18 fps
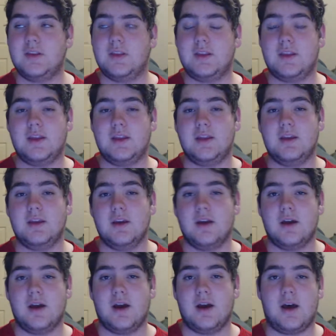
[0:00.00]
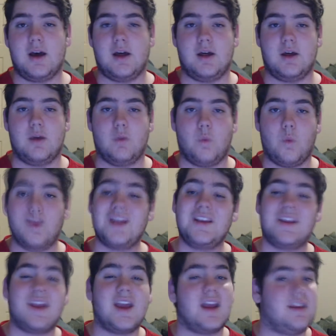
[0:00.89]
I'm using the
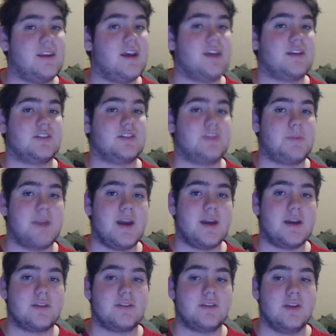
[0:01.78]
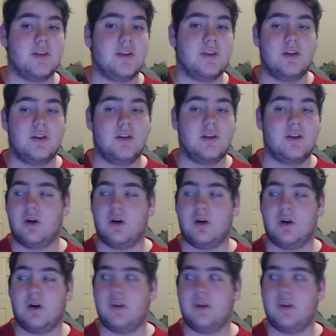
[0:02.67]
1K texture packs,